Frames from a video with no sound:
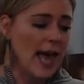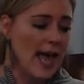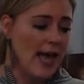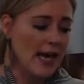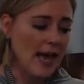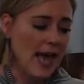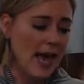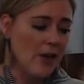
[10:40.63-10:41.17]

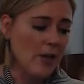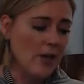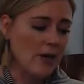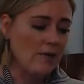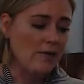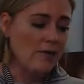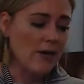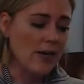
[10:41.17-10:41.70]
An hour
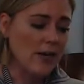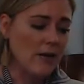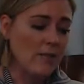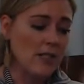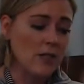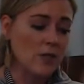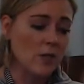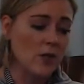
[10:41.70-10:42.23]
of freedom
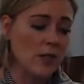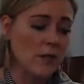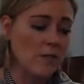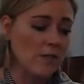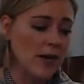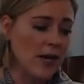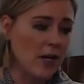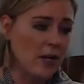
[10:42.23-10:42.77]
is worth a
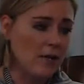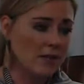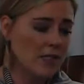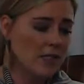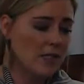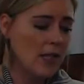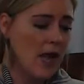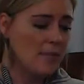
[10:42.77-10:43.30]
barrel of
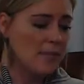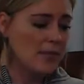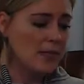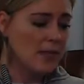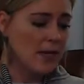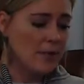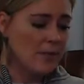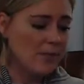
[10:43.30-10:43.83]
slops.